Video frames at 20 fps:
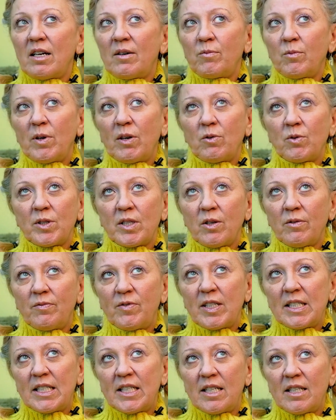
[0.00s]
We also
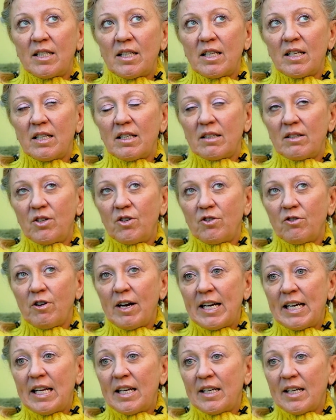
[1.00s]
visited the
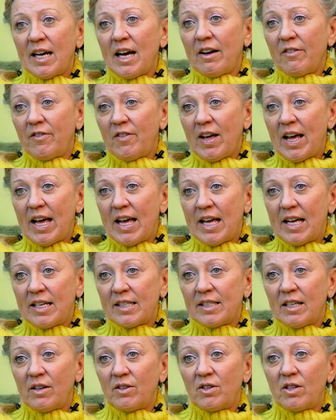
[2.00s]
Ukrainian cafe
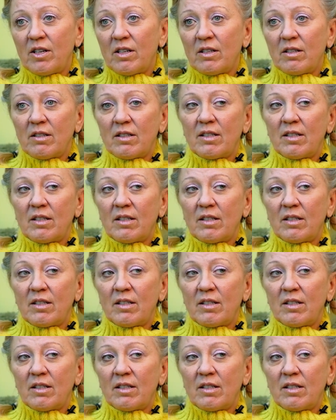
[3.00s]
so that